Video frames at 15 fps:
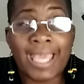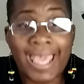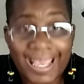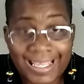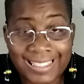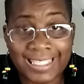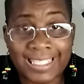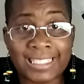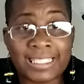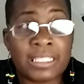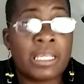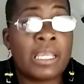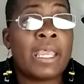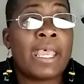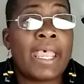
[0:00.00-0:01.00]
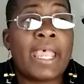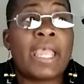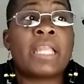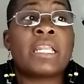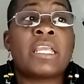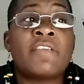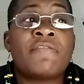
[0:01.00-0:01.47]
It requires
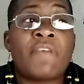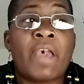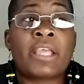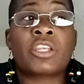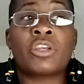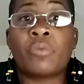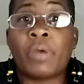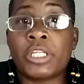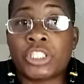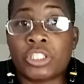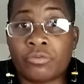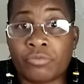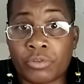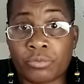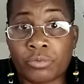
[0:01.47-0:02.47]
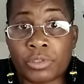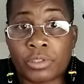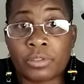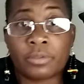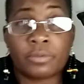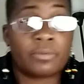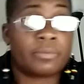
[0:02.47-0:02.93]
water or
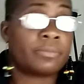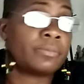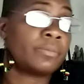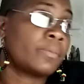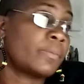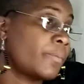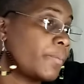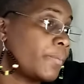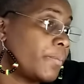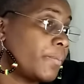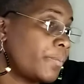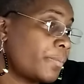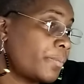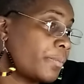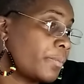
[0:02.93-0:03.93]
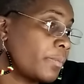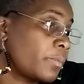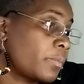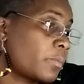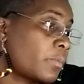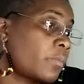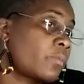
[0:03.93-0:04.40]
water-based solutions to
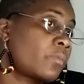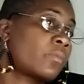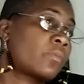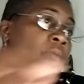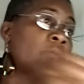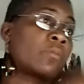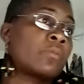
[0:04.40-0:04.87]
extinguish it.